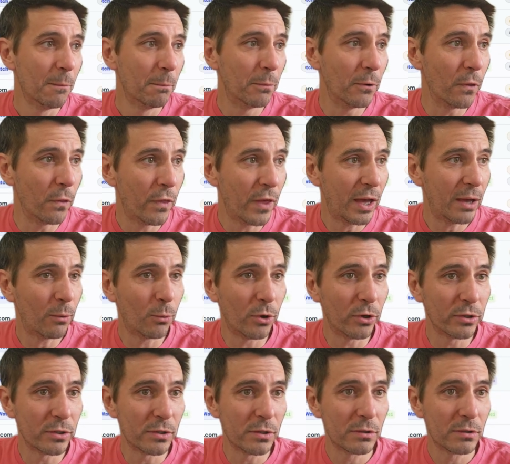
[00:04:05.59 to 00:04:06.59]
But that
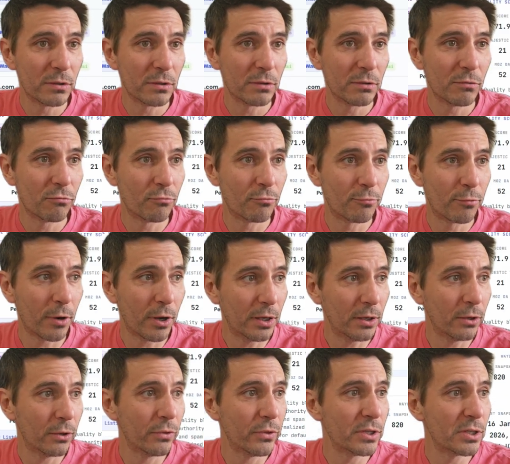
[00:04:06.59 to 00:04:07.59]
one, right
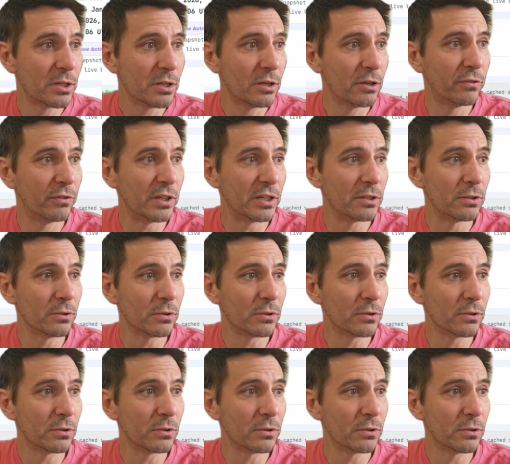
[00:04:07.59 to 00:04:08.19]
on the surface,